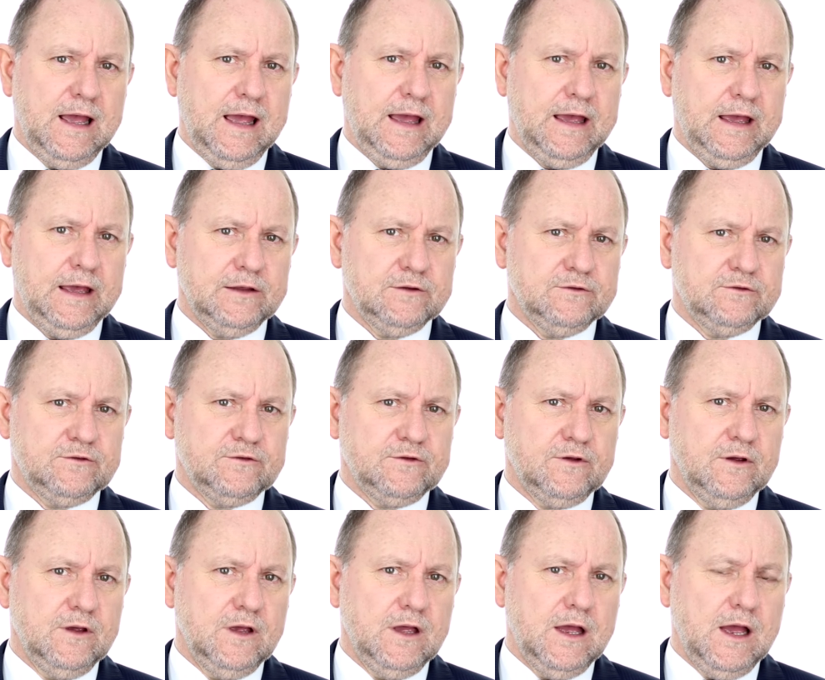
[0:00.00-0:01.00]
as
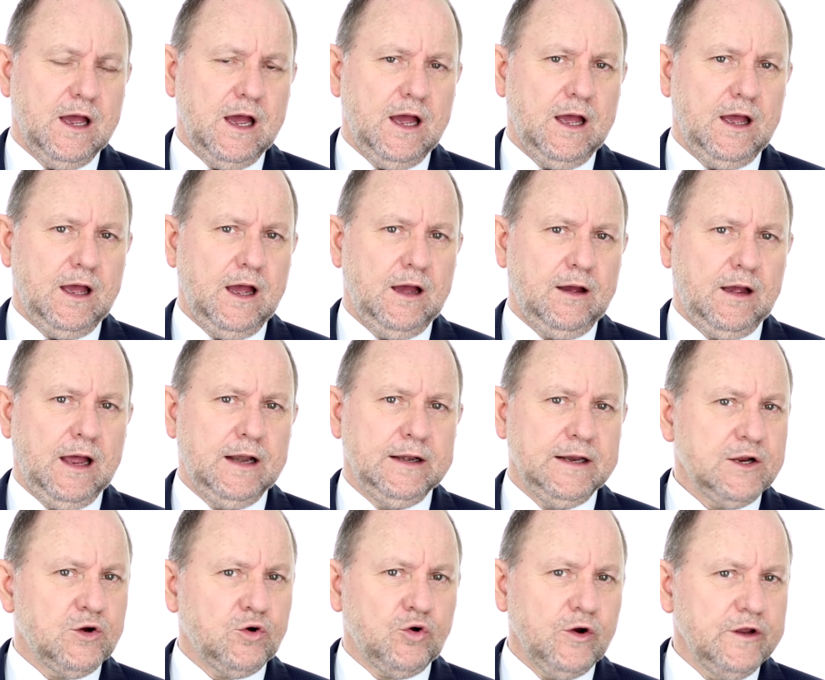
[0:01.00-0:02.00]
an
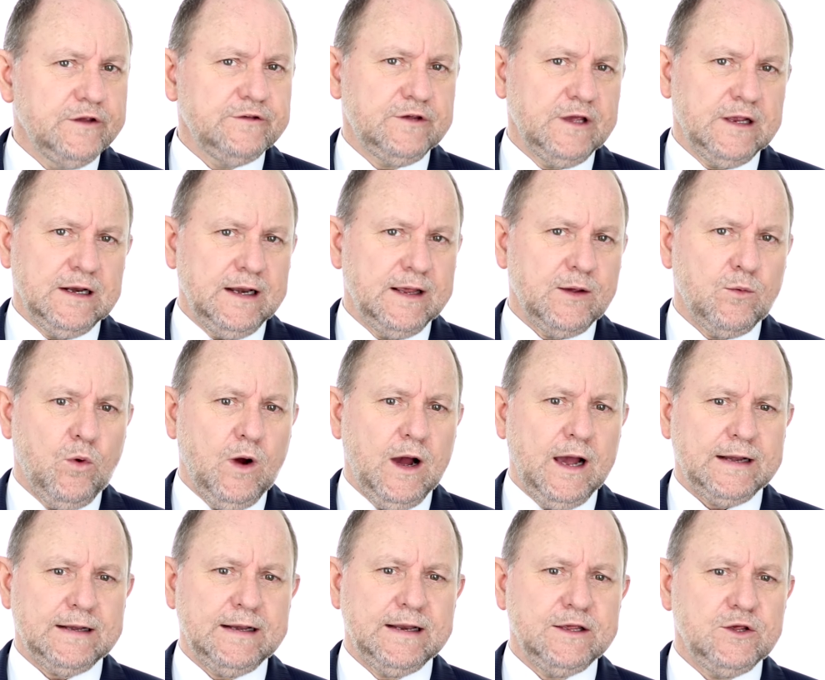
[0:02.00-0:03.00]
increasingly
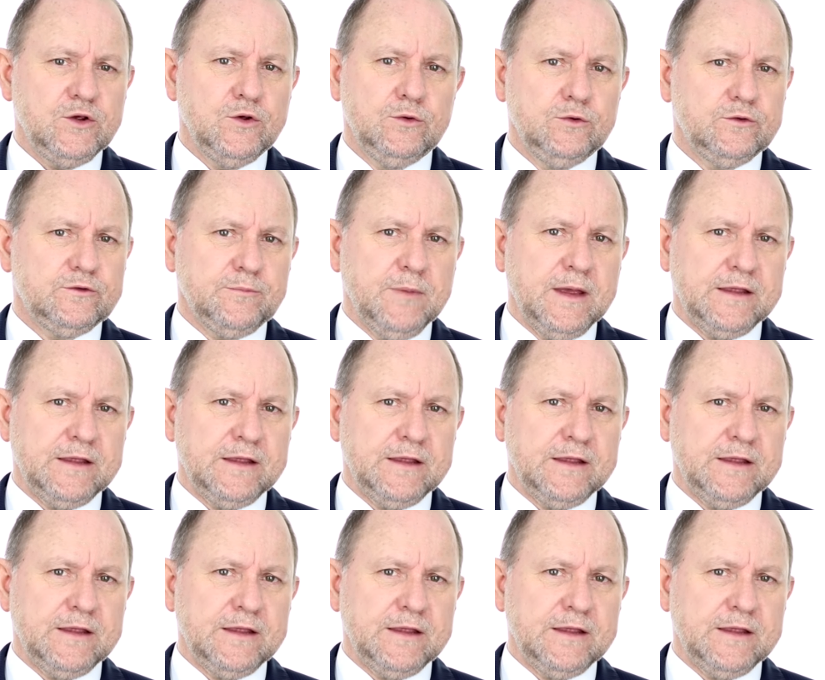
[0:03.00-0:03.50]
widely used